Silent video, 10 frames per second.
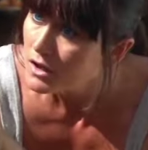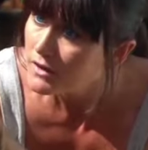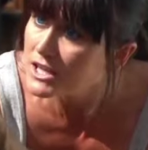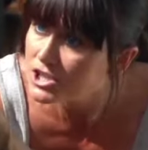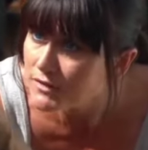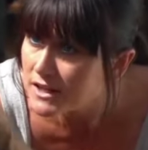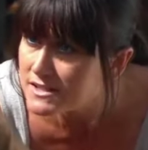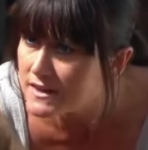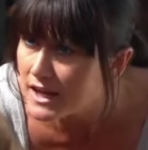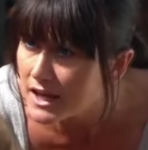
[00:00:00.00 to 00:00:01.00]
Unless you
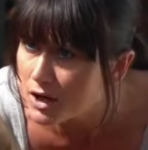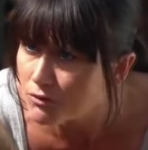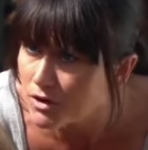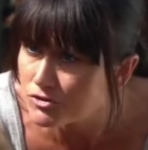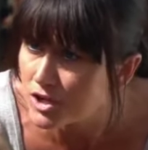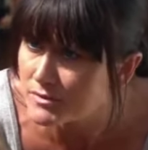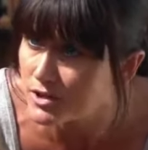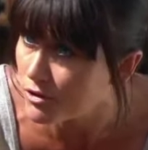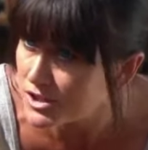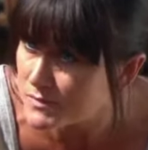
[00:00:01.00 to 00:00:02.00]
fancy the eight-hour round trip to
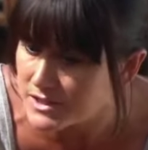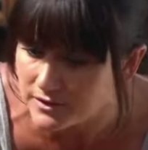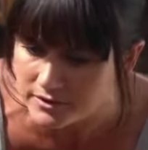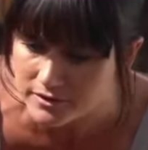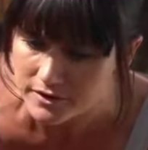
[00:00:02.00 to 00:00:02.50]
the hospital.